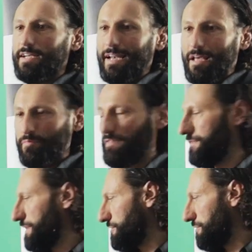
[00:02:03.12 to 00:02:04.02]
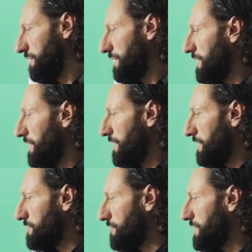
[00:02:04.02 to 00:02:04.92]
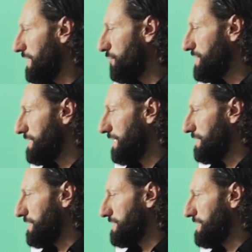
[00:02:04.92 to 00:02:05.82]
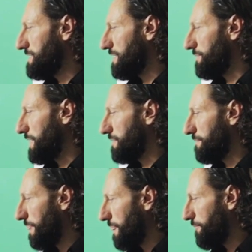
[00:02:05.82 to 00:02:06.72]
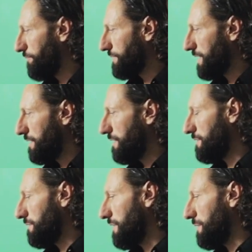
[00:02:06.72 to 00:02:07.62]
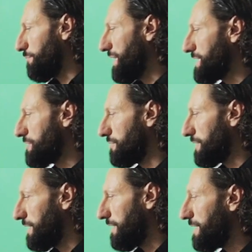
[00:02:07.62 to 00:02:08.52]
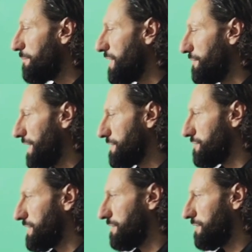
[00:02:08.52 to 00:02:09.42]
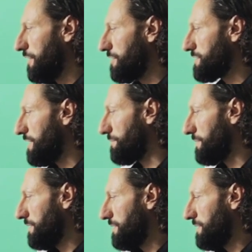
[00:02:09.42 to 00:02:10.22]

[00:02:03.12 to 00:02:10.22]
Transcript: the clamping fixture. So here we studied a system that are based on the lean manufacturing concept,